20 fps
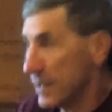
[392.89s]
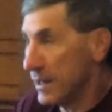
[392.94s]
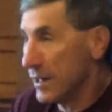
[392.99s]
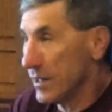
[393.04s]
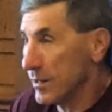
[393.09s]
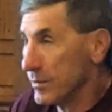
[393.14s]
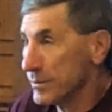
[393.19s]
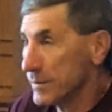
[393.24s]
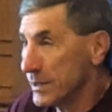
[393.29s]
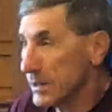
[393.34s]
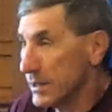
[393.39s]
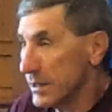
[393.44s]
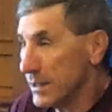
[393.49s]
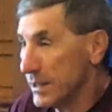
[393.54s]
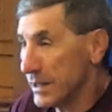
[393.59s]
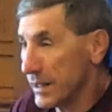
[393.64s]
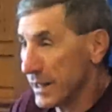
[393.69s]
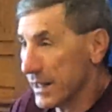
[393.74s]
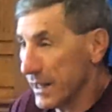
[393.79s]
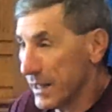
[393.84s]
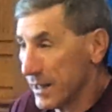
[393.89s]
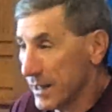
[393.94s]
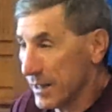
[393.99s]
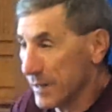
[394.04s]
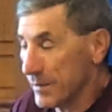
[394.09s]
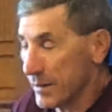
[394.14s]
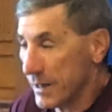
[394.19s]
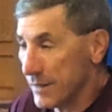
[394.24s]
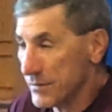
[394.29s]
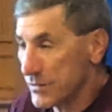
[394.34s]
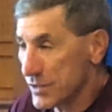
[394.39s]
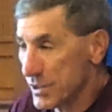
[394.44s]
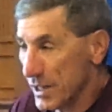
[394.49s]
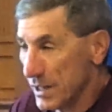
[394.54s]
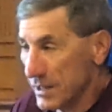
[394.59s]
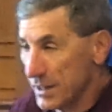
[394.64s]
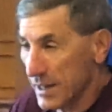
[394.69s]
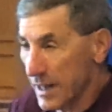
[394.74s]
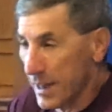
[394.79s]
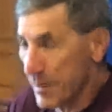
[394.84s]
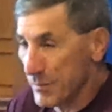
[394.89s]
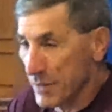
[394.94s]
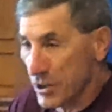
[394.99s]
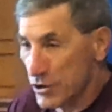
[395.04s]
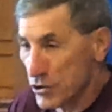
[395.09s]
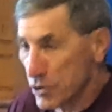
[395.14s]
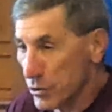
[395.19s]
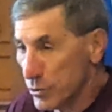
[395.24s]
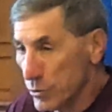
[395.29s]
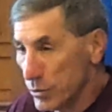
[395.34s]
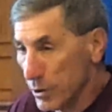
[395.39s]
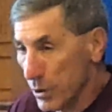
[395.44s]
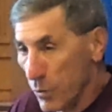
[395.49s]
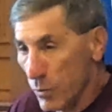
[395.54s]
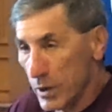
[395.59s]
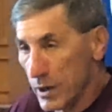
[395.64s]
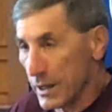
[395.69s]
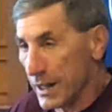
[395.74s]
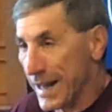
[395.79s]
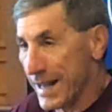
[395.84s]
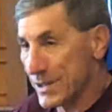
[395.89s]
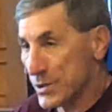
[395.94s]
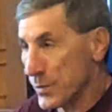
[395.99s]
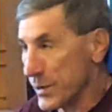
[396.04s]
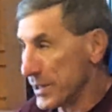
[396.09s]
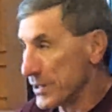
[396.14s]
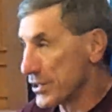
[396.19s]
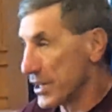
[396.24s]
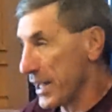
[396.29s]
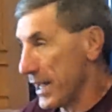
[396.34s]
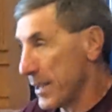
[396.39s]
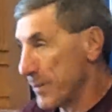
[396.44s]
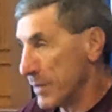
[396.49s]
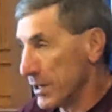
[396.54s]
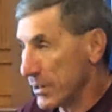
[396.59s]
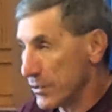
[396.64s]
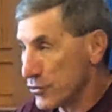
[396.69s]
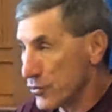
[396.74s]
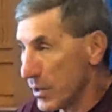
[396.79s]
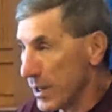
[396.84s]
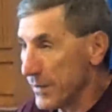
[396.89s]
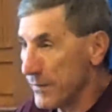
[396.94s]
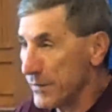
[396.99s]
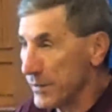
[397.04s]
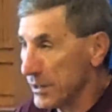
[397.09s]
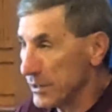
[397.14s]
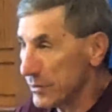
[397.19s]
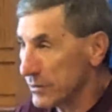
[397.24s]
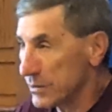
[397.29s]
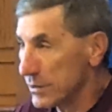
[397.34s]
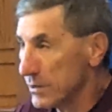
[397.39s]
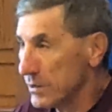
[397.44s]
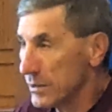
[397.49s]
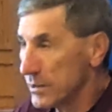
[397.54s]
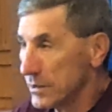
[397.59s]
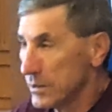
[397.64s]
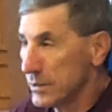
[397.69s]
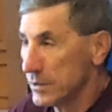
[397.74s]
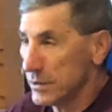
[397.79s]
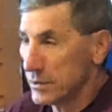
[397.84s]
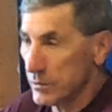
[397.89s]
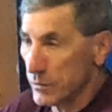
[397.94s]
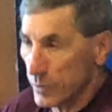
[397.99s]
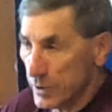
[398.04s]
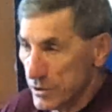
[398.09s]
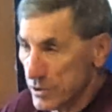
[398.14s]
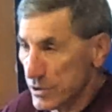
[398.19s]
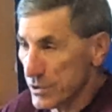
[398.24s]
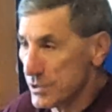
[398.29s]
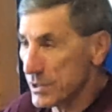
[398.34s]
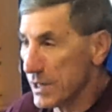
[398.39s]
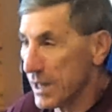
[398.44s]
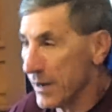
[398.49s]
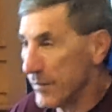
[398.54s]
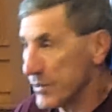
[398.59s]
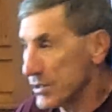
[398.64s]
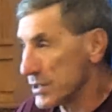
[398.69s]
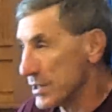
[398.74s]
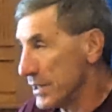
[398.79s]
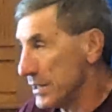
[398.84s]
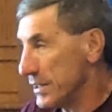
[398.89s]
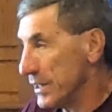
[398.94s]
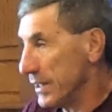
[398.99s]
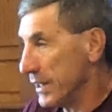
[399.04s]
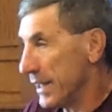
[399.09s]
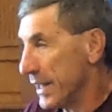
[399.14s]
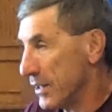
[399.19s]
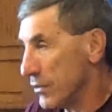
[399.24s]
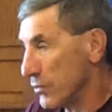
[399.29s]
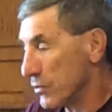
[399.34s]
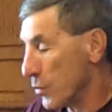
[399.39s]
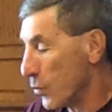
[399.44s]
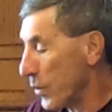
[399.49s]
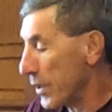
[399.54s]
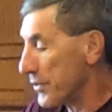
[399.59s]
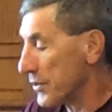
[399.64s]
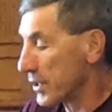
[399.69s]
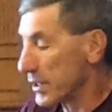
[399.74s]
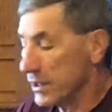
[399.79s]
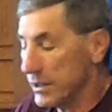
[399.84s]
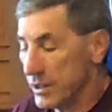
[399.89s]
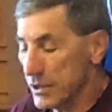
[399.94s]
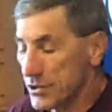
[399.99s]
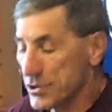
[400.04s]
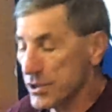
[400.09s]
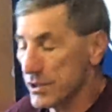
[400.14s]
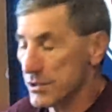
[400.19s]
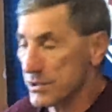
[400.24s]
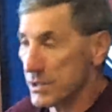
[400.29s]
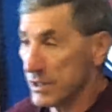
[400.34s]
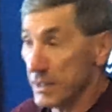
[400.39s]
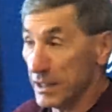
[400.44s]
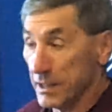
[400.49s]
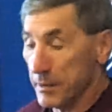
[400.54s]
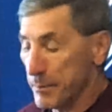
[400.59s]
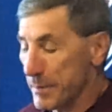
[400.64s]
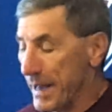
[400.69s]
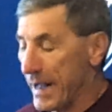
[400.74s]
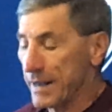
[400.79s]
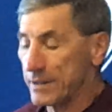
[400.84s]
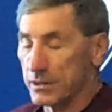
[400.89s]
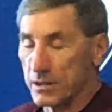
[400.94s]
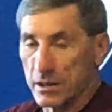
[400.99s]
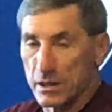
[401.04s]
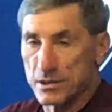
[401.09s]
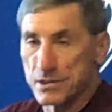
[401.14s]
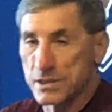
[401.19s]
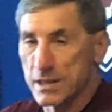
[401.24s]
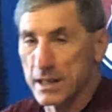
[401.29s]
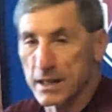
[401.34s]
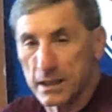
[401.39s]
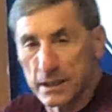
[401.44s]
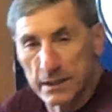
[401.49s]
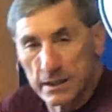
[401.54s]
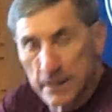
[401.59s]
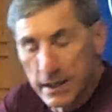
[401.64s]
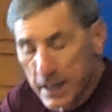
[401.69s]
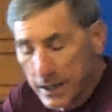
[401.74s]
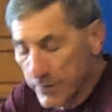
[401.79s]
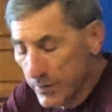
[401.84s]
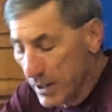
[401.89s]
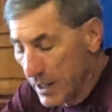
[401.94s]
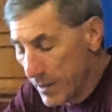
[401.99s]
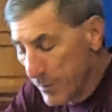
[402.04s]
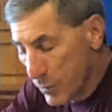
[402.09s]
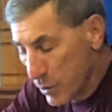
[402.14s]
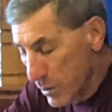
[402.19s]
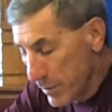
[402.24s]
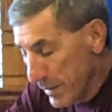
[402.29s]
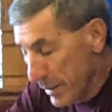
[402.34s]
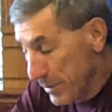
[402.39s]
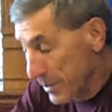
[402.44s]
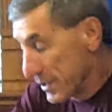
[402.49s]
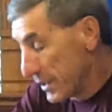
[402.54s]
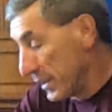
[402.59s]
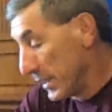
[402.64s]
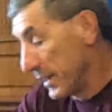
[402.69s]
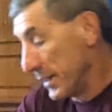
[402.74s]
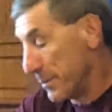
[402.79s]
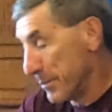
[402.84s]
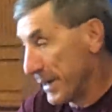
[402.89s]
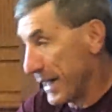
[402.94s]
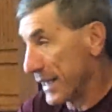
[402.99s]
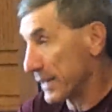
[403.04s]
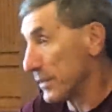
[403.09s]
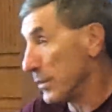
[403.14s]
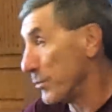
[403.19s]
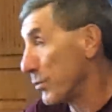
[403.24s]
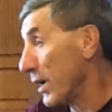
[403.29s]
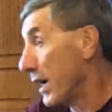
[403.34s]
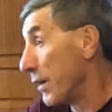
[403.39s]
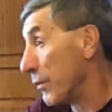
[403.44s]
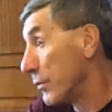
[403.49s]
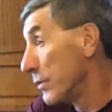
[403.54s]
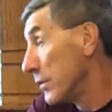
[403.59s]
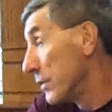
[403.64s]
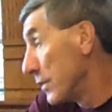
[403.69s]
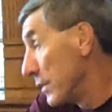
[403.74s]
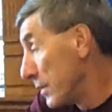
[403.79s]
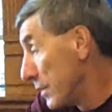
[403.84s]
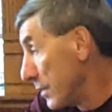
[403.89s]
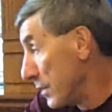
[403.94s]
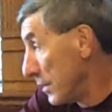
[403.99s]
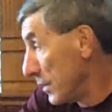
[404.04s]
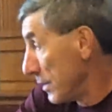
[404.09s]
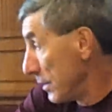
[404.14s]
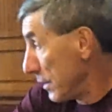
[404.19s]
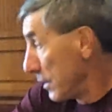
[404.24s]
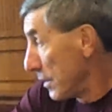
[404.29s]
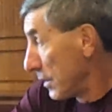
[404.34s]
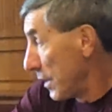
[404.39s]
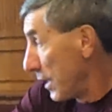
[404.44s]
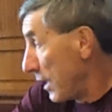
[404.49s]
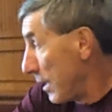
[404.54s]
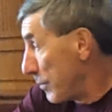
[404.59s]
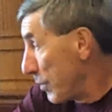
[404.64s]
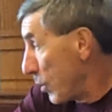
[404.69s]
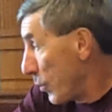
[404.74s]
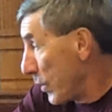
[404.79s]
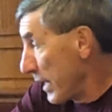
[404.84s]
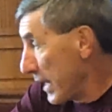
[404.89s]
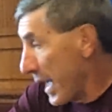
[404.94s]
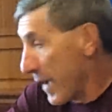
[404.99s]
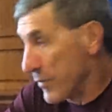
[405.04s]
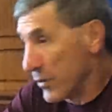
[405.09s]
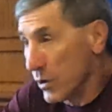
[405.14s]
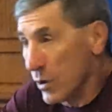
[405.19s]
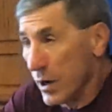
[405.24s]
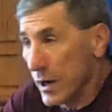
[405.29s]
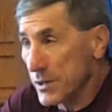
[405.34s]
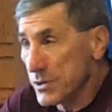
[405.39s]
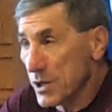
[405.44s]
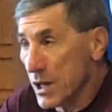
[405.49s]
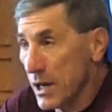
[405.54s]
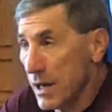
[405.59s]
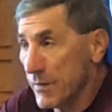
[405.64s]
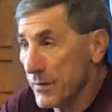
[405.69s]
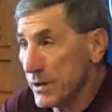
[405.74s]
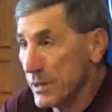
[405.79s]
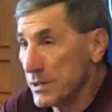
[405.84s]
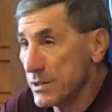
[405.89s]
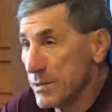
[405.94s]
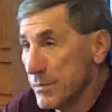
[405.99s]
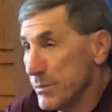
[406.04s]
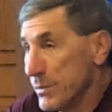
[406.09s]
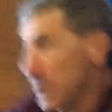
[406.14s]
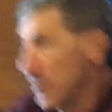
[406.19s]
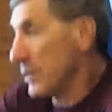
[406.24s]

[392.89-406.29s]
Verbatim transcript: You know, again, I, I've said it. I'm not sure who would have won last week's game on a dry field we just obviously didn't handle the weather conditions and it impacted us a heck of a lot more maybe than it impacted Brevin. Uh, but we haven't lost confidence in